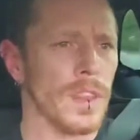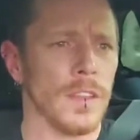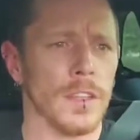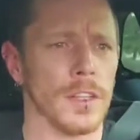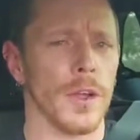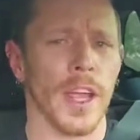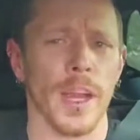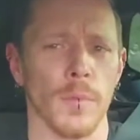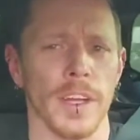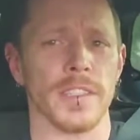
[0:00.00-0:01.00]
the glute
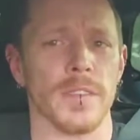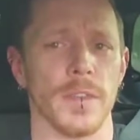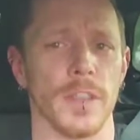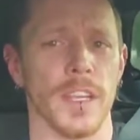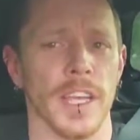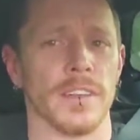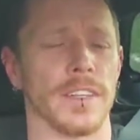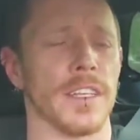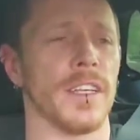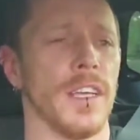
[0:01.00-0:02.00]
ham raise if you can handle
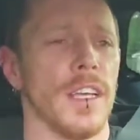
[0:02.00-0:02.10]
it.